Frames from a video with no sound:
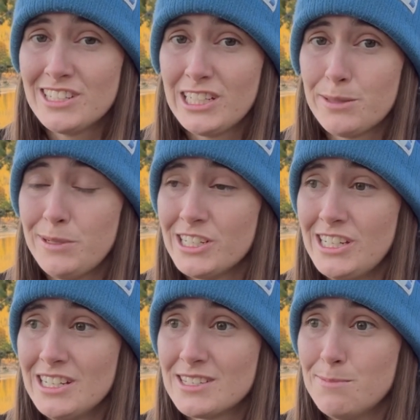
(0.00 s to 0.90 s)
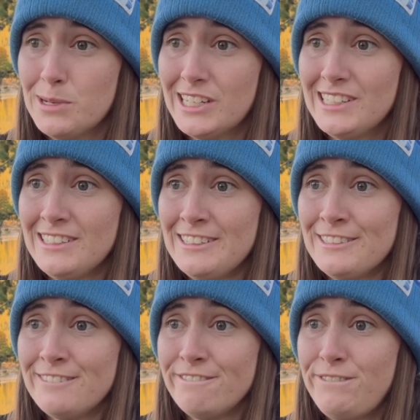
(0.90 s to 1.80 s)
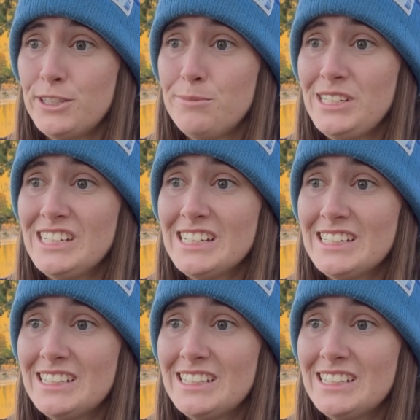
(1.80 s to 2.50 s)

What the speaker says: experience. But filming